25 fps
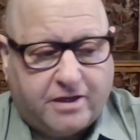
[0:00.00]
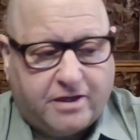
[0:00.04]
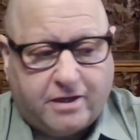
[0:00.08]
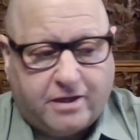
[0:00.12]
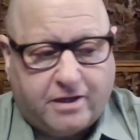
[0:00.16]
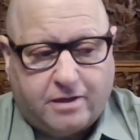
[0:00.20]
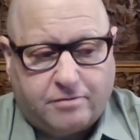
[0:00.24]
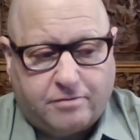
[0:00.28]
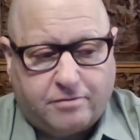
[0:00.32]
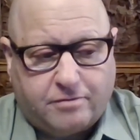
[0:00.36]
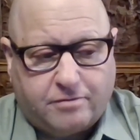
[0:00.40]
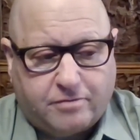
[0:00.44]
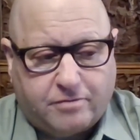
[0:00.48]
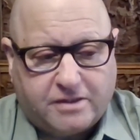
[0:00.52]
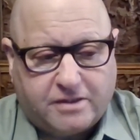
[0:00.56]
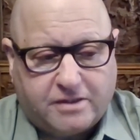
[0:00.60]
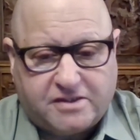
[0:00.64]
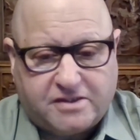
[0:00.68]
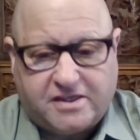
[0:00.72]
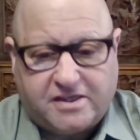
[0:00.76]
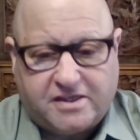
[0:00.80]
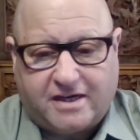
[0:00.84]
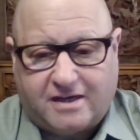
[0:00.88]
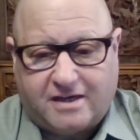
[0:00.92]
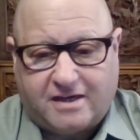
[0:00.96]
the uh, the
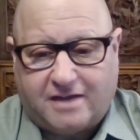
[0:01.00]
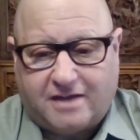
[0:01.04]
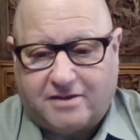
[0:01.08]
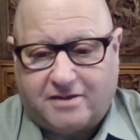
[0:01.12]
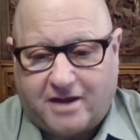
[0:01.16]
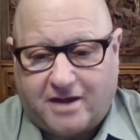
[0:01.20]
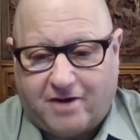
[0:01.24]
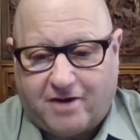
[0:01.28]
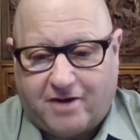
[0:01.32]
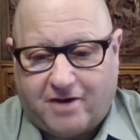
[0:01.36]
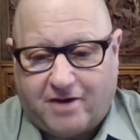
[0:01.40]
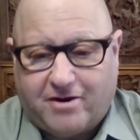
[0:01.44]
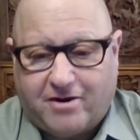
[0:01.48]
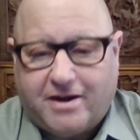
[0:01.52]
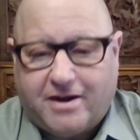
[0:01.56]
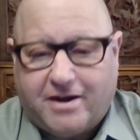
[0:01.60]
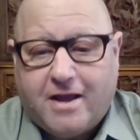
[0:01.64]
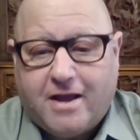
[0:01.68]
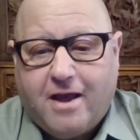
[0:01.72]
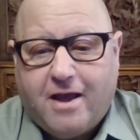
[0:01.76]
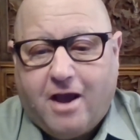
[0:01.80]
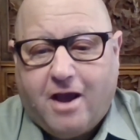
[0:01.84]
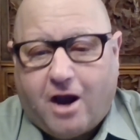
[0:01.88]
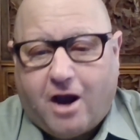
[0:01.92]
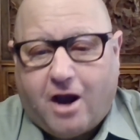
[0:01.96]
stick, not the carrot.
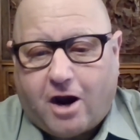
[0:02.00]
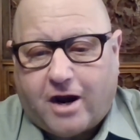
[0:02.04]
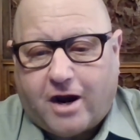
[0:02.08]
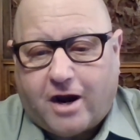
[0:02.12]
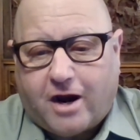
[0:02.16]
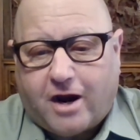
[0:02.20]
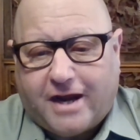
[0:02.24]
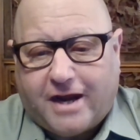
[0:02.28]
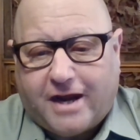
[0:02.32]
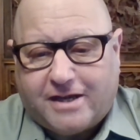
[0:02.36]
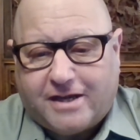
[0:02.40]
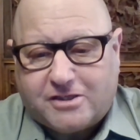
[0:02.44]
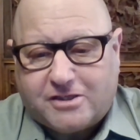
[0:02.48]
All right,